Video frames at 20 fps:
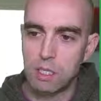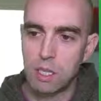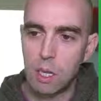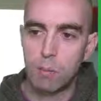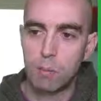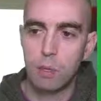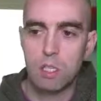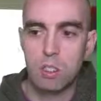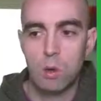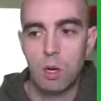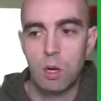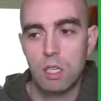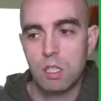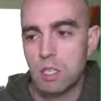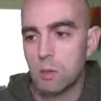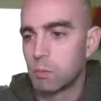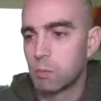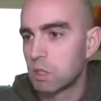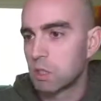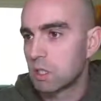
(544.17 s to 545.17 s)
That's quite a
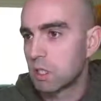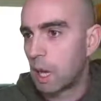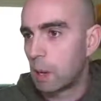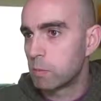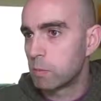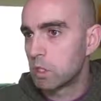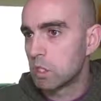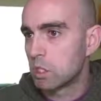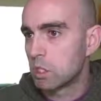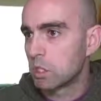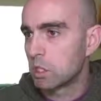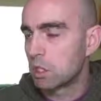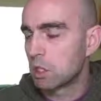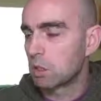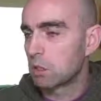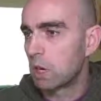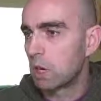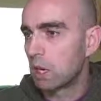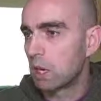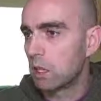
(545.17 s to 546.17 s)
simple step, just
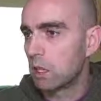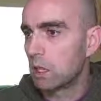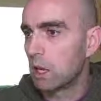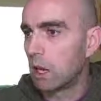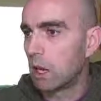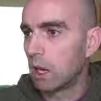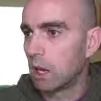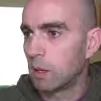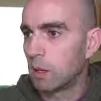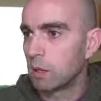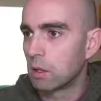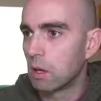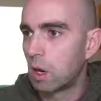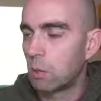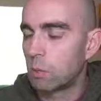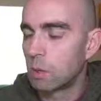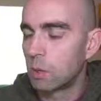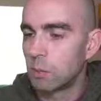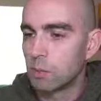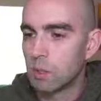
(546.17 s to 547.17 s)

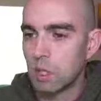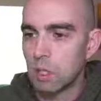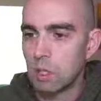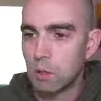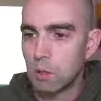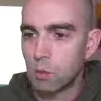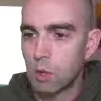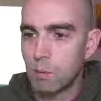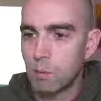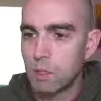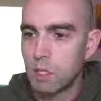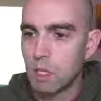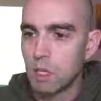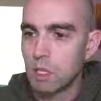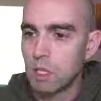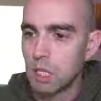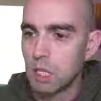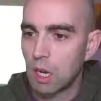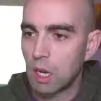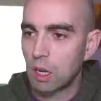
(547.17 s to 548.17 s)
opening up the website
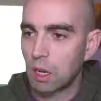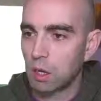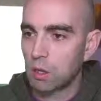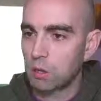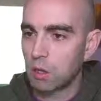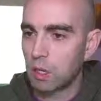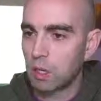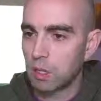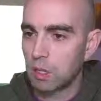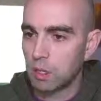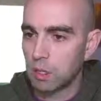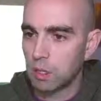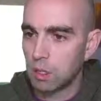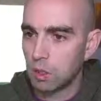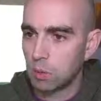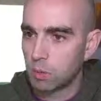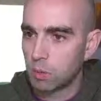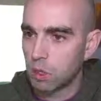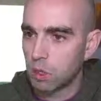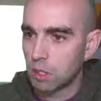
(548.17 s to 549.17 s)
and creating the new
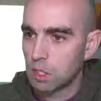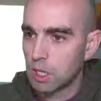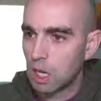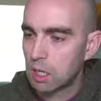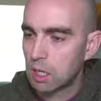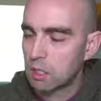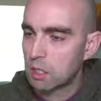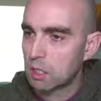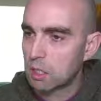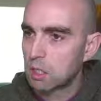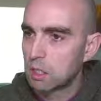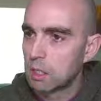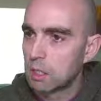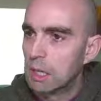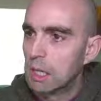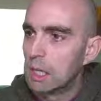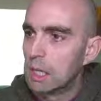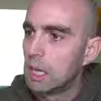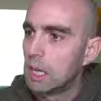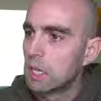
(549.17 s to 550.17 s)
project.
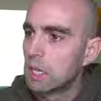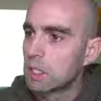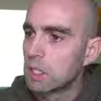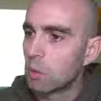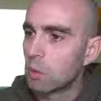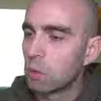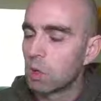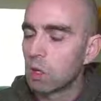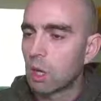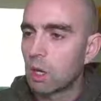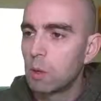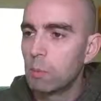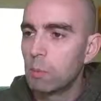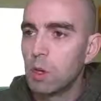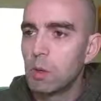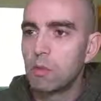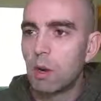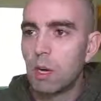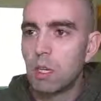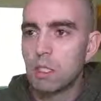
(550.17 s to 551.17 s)
So we're going to move
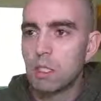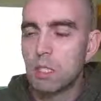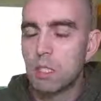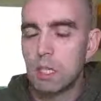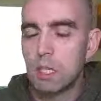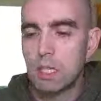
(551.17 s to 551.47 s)
on to the